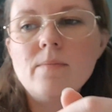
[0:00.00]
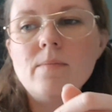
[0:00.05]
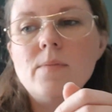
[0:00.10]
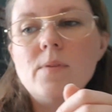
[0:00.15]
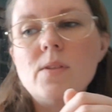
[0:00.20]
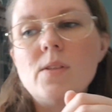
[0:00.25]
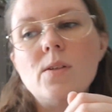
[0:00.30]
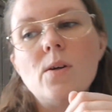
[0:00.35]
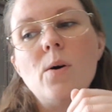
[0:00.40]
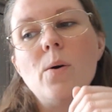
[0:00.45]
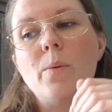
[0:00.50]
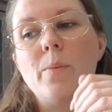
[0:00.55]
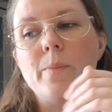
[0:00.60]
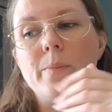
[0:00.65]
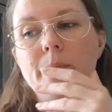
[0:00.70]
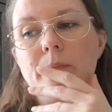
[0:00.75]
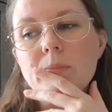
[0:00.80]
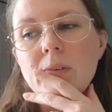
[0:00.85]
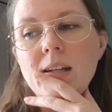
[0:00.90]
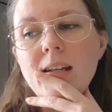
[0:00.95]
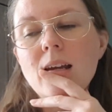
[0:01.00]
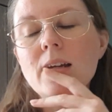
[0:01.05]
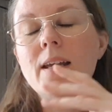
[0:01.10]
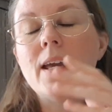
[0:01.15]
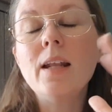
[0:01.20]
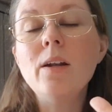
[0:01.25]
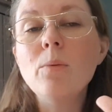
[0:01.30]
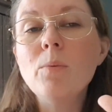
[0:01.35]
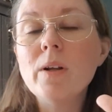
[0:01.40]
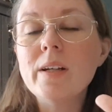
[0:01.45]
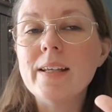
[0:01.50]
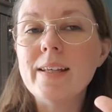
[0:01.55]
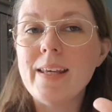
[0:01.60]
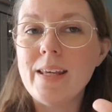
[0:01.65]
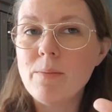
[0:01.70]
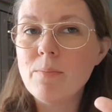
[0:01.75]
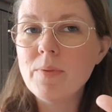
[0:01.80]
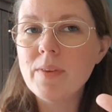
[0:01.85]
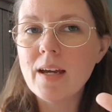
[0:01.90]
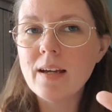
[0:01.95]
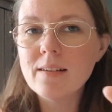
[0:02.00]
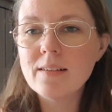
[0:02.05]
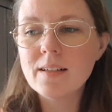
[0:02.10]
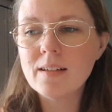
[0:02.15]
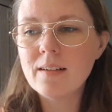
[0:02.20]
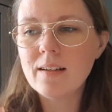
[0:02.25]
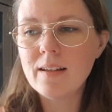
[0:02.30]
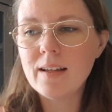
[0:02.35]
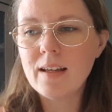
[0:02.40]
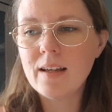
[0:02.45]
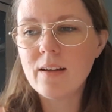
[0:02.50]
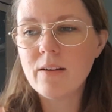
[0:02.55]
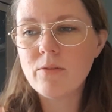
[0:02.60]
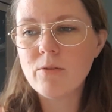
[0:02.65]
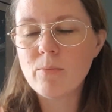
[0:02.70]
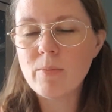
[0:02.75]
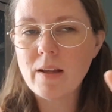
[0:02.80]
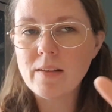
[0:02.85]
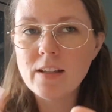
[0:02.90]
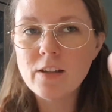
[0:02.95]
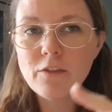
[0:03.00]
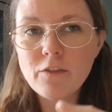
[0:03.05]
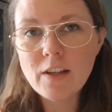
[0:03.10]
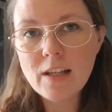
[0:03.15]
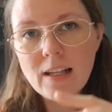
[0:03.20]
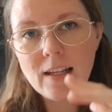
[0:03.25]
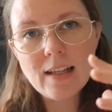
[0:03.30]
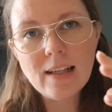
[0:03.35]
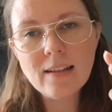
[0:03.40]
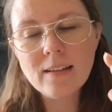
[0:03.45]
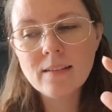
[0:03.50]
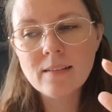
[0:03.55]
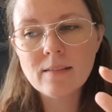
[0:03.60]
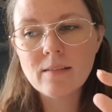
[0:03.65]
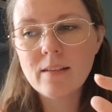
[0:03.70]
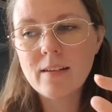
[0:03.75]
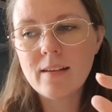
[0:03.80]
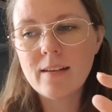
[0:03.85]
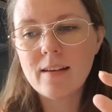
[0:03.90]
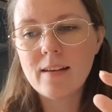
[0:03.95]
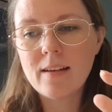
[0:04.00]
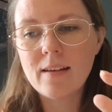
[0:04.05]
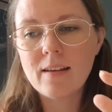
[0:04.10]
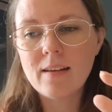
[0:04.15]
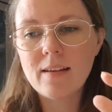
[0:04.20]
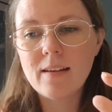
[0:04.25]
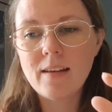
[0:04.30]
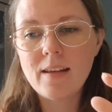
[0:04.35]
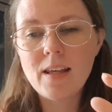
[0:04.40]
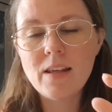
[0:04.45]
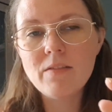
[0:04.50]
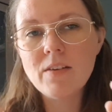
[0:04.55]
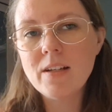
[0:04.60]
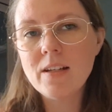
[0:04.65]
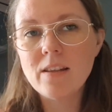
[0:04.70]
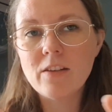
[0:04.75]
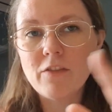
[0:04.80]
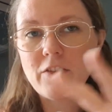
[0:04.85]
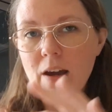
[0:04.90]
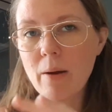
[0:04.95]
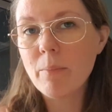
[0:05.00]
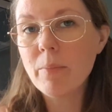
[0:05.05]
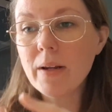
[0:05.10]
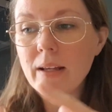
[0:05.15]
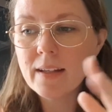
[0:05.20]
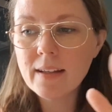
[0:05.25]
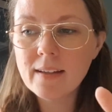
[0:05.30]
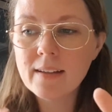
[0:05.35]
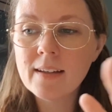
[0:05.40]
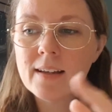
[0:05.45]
So And I kind of want to keep that romantic feeling even in the fabric.